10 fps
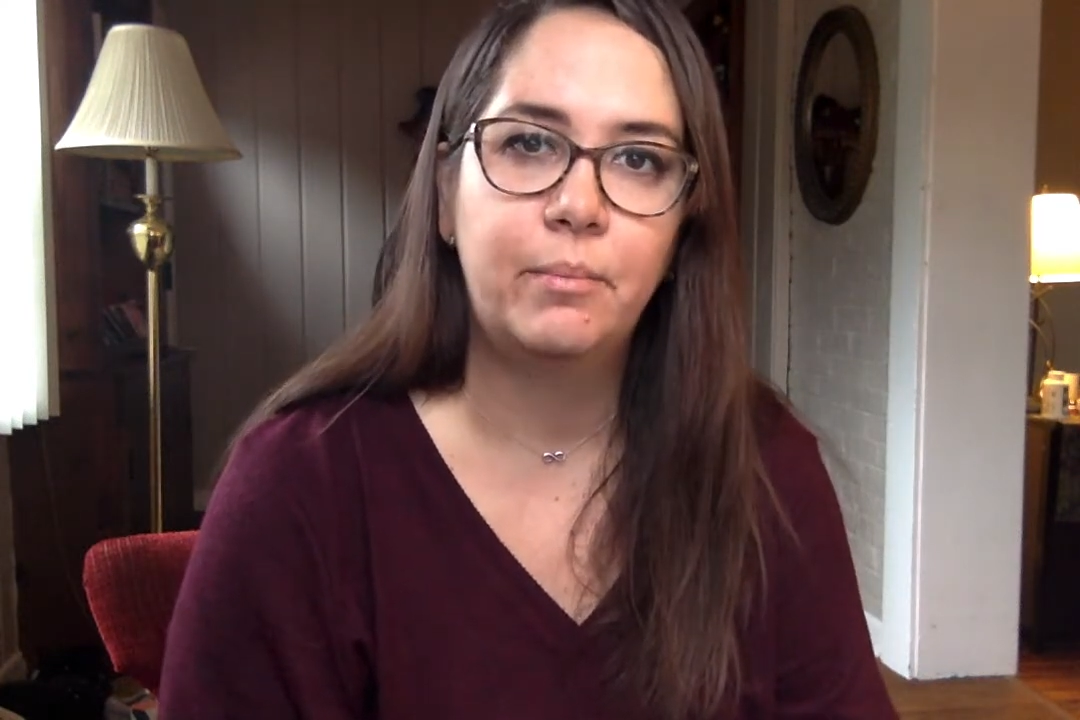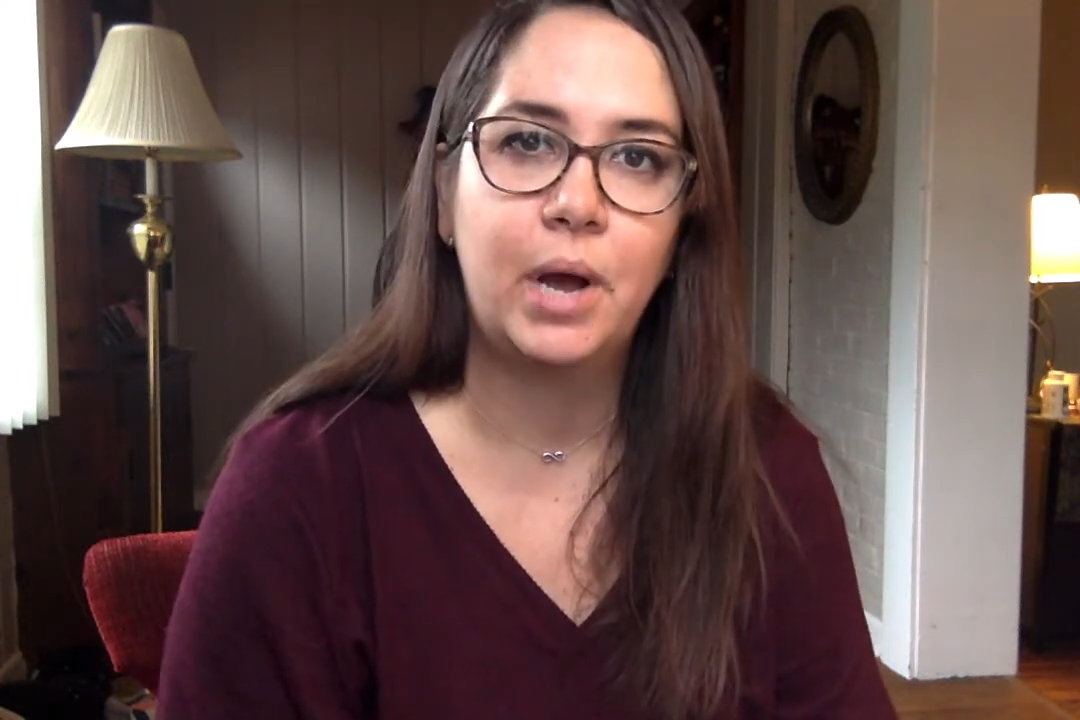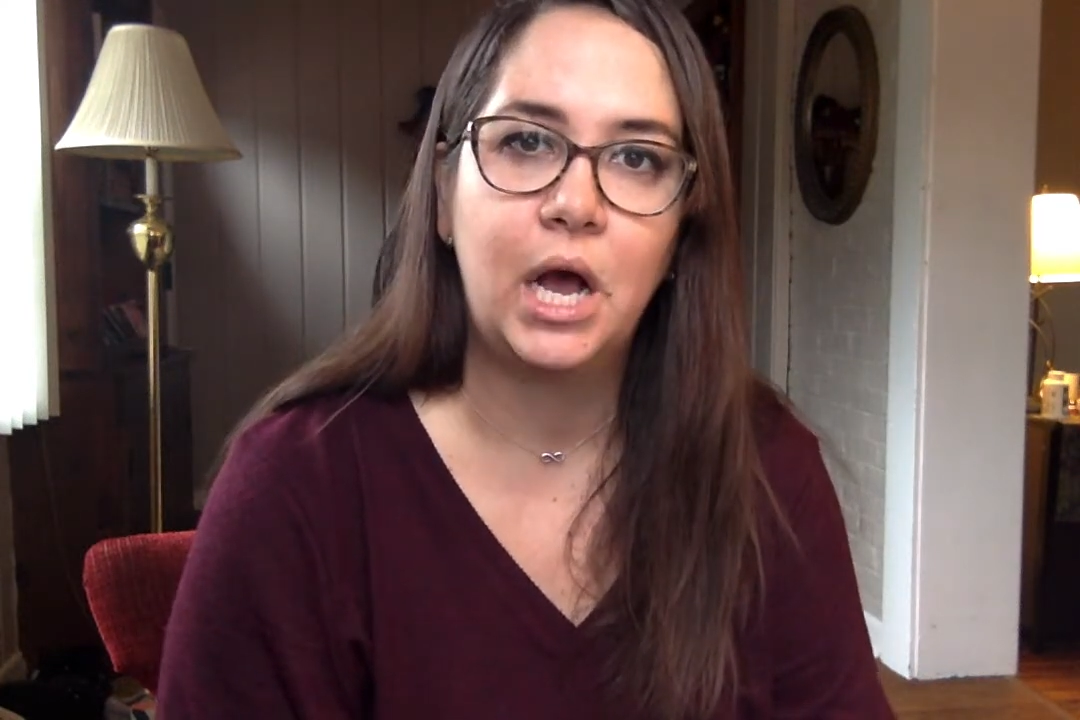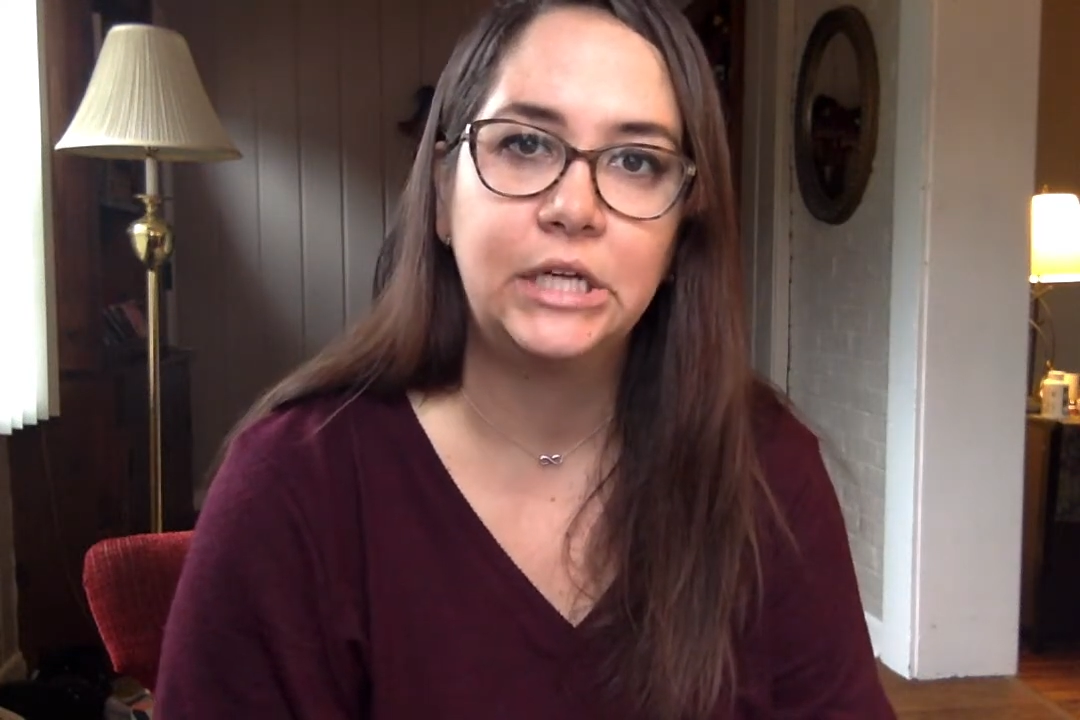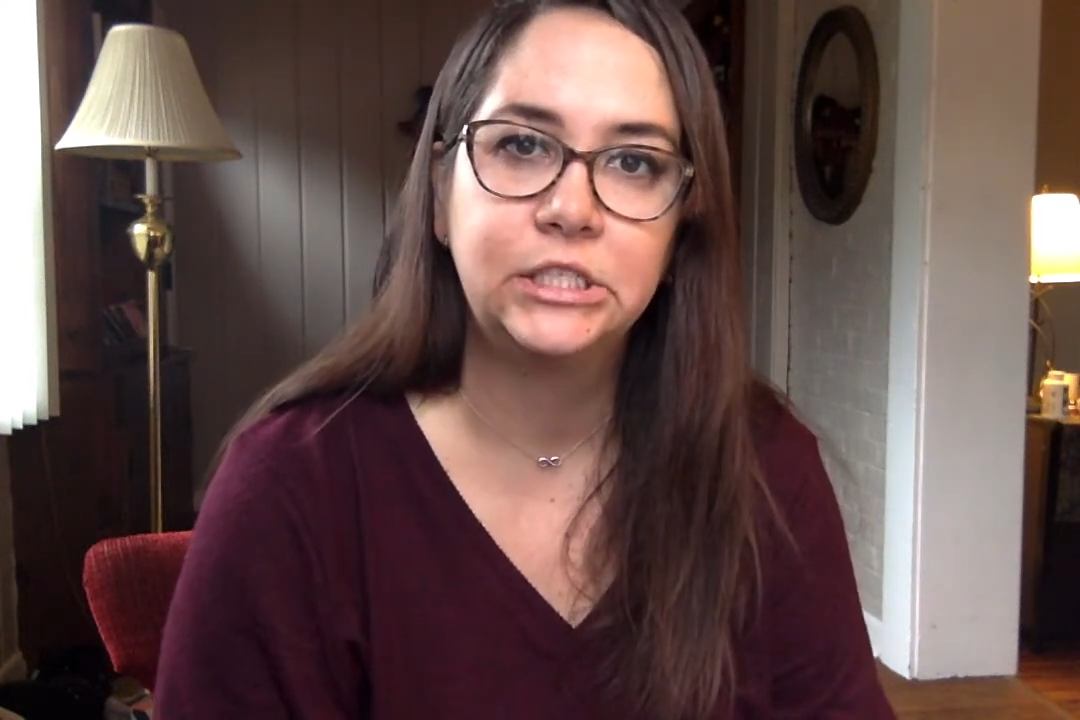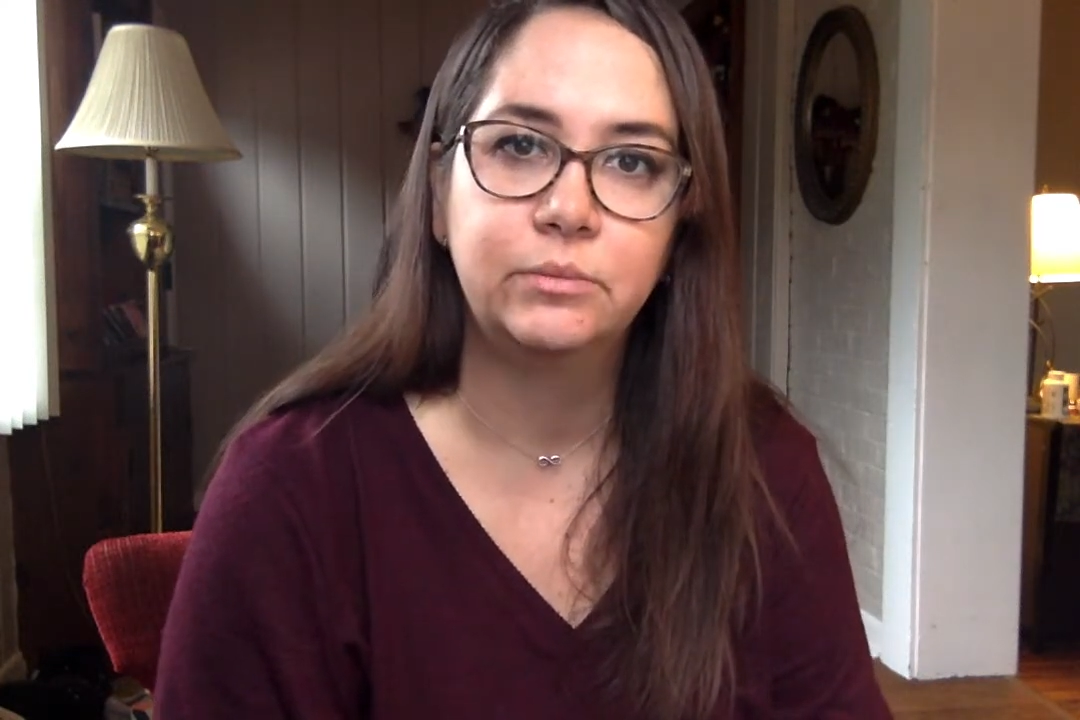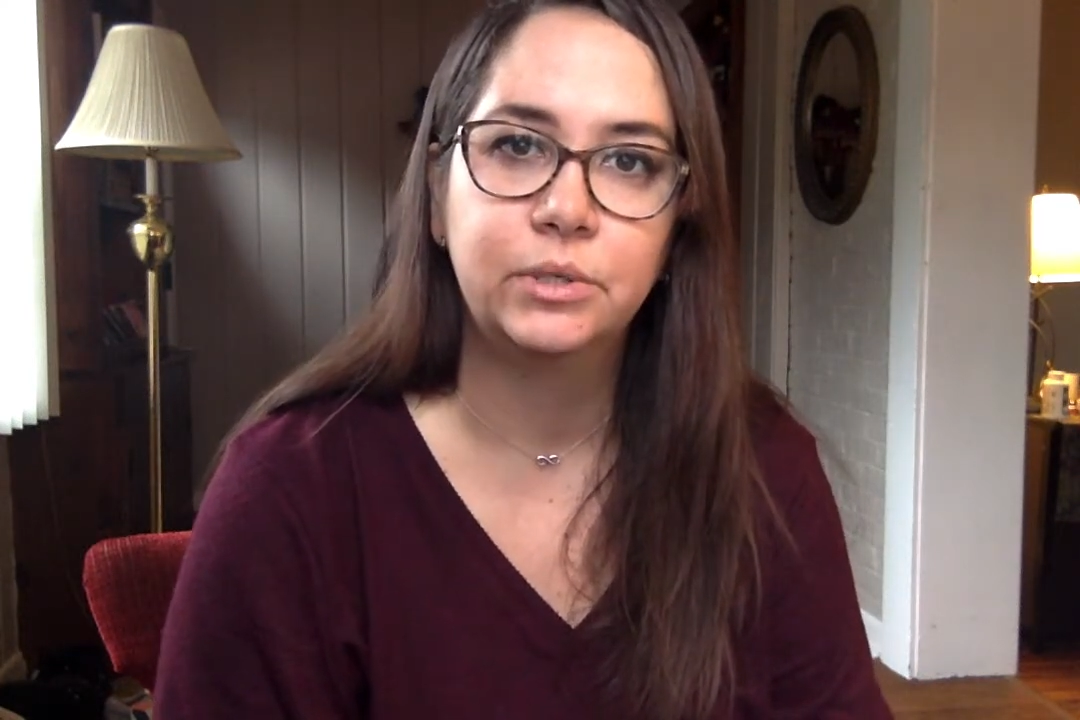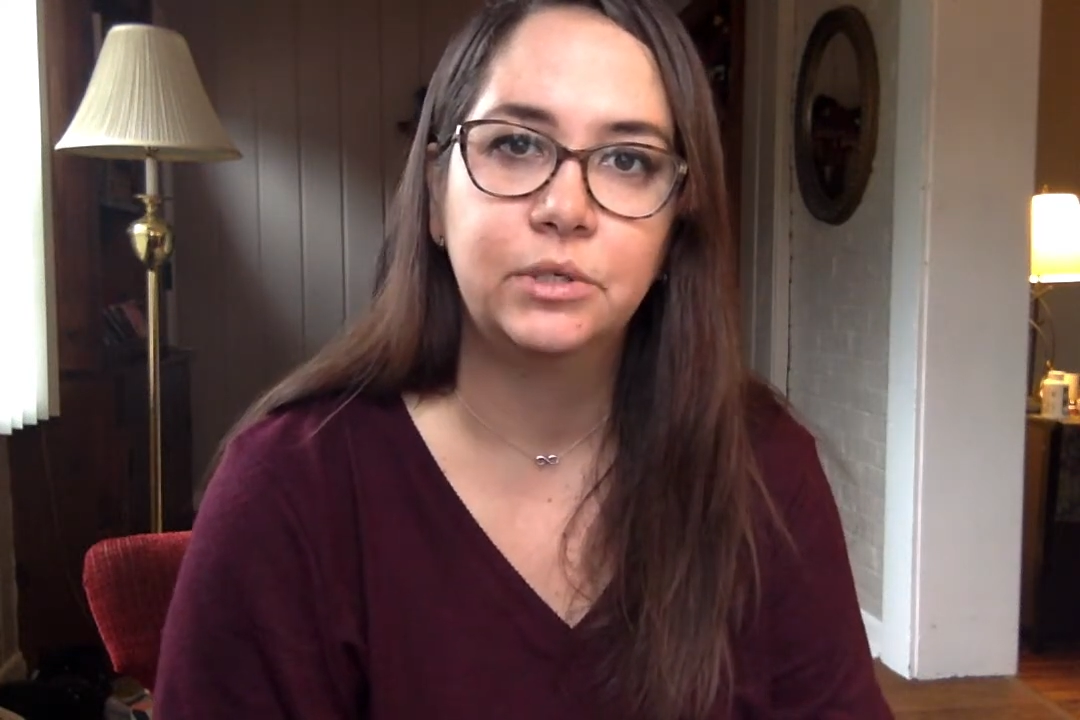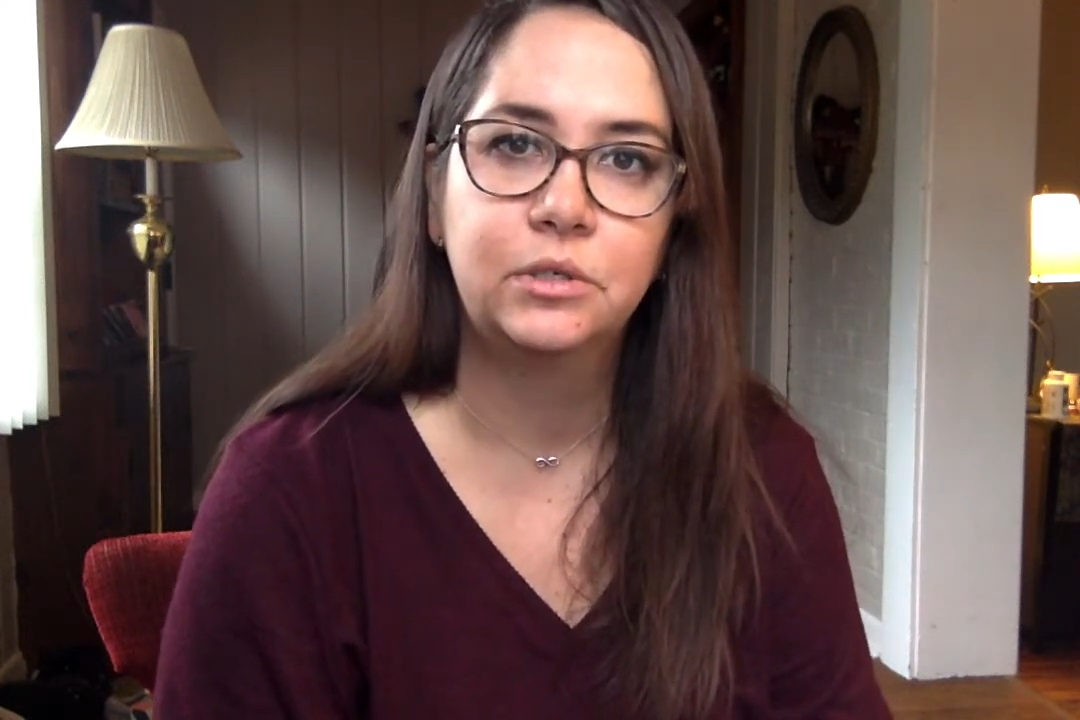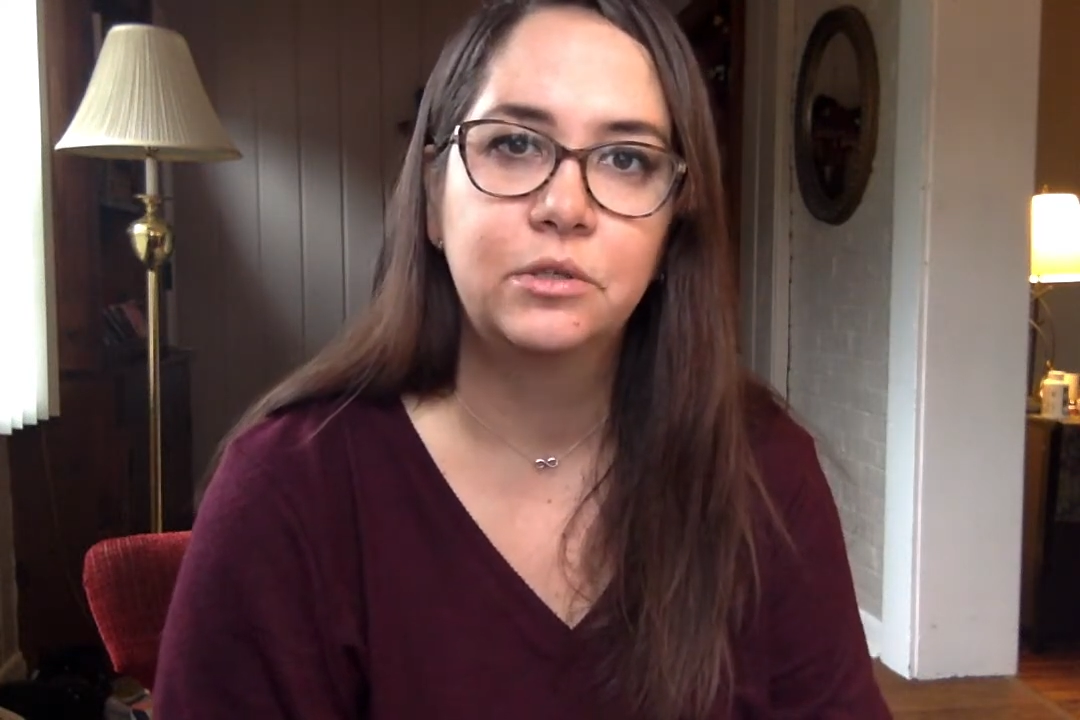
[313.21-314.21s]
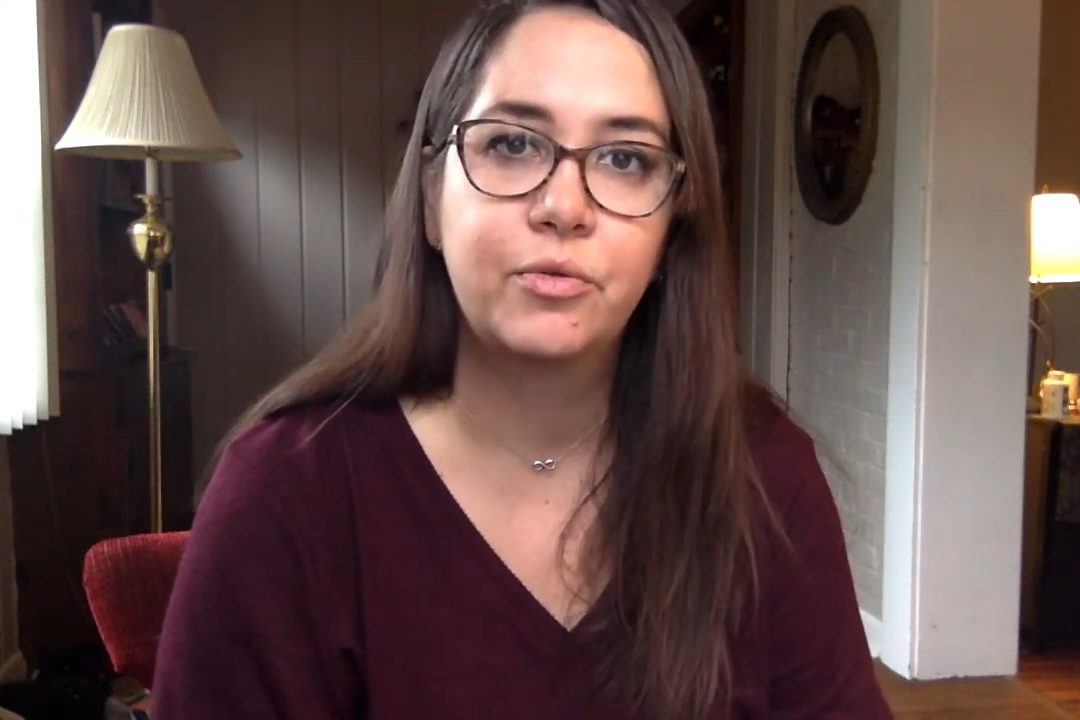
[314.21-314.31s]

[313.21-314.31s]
possible